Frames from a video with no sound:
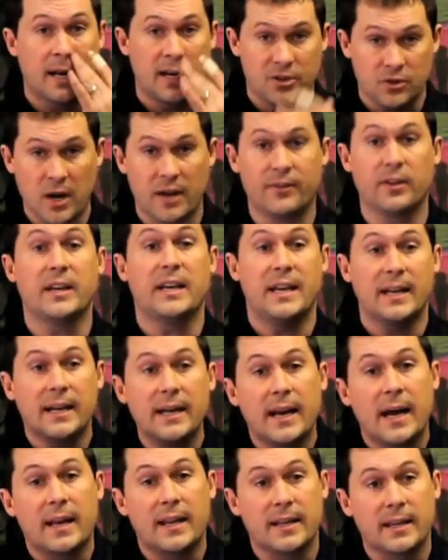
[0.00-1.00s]
I travel in
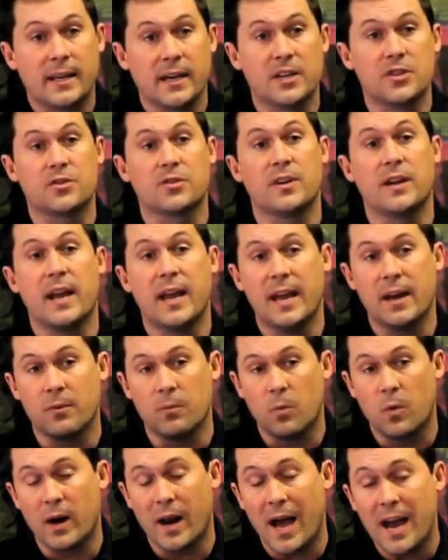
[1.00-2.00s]
and out of the country,
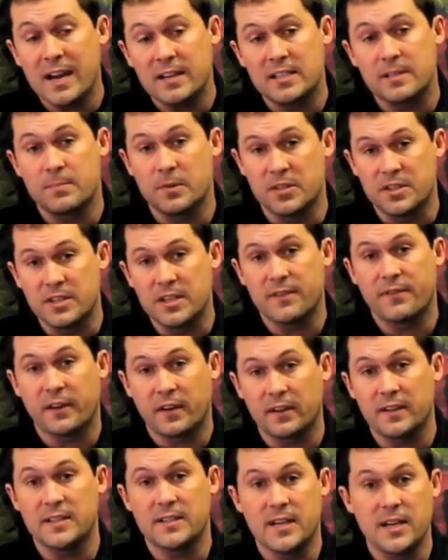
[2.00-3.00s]
and what I
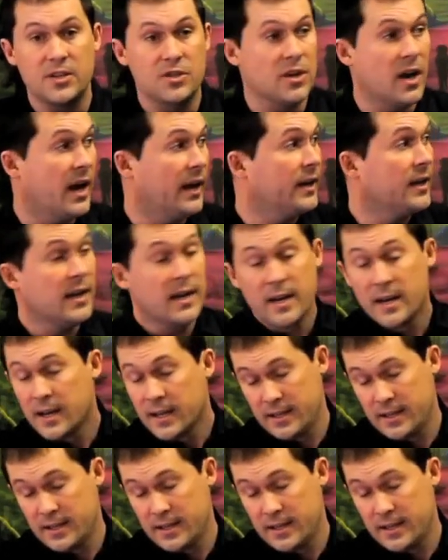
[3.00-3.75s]
specifically teach on,